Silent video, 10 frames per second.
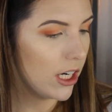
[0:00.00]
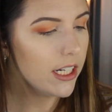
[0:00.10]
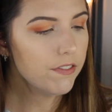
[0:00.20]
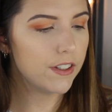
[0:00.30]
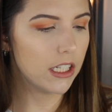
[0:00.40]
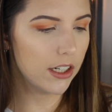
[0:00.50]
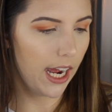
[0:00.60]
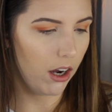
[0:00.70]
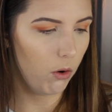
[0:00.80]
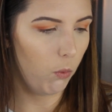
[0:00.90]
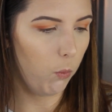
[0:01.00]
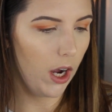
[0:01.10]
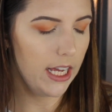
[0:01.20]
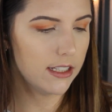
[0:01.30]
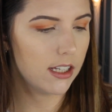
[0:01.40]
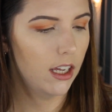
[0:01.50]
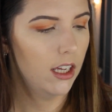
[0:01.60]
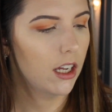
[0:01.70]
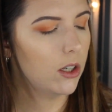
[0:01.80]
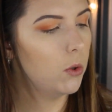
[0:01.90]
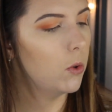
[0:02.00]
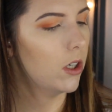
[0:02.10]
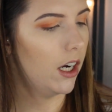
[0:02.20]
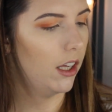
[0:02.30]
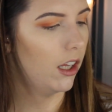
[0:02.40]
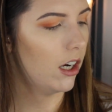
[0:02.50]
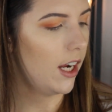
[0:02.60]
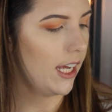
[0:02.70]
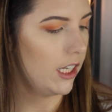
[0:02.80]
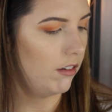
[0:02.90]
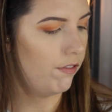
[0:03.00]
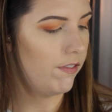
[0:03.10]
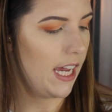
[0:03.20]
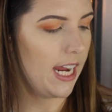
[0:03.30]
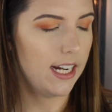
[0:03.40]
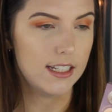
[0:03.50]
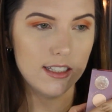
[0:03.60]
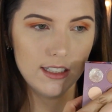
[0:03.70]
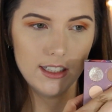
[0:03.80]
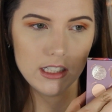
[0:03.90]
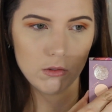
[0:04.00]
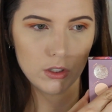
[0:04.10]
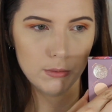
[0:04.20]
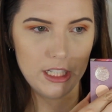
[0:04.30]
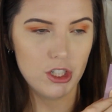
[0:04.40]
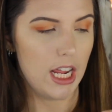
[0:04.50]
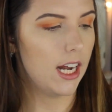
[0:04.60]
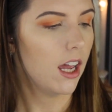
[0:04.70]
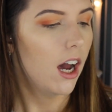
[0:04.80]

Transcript: trying to figure out what cool color I could fade into this ruby shade.